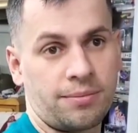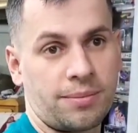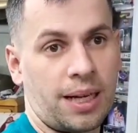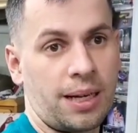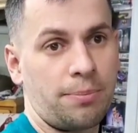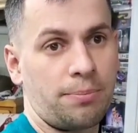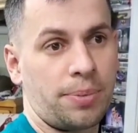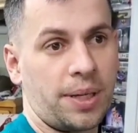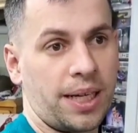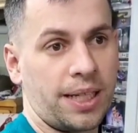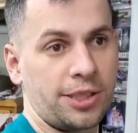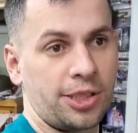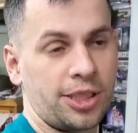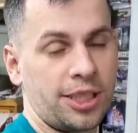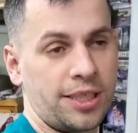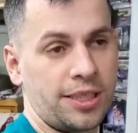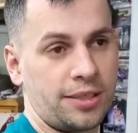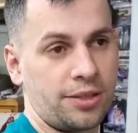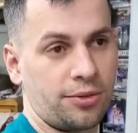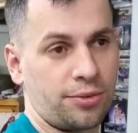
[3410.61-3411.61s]
My
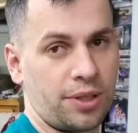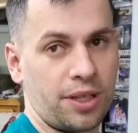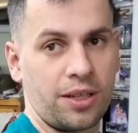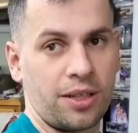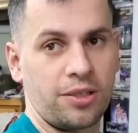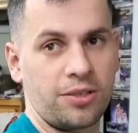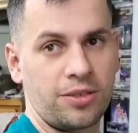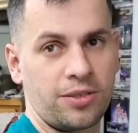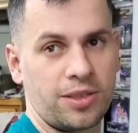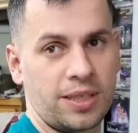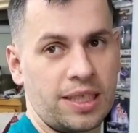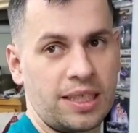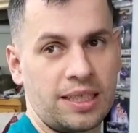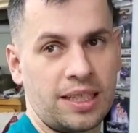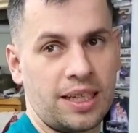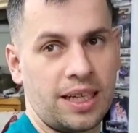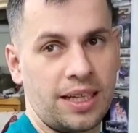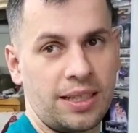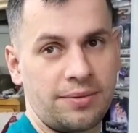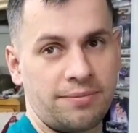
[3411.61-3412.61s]
budget grows,
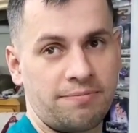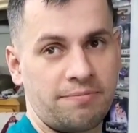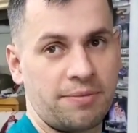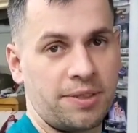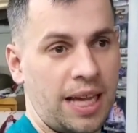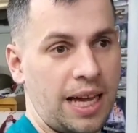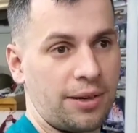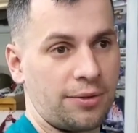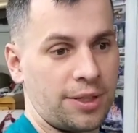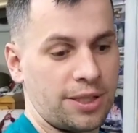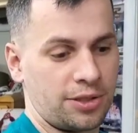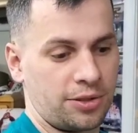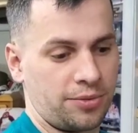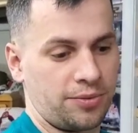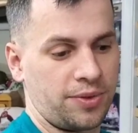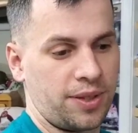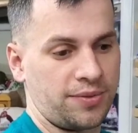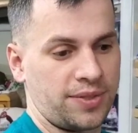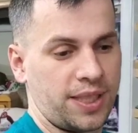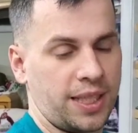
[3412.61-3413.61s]
and that
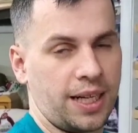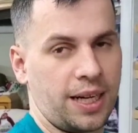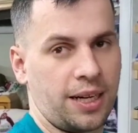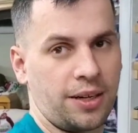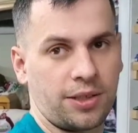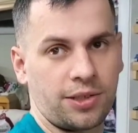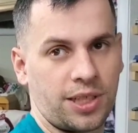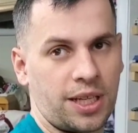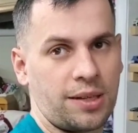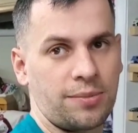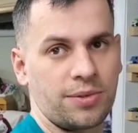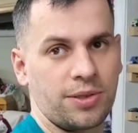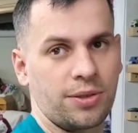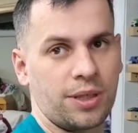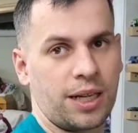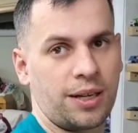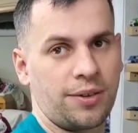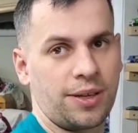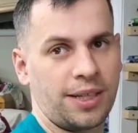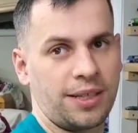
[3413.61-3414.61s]
original $50 keeps
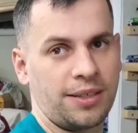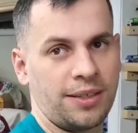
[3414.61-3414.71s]
growing.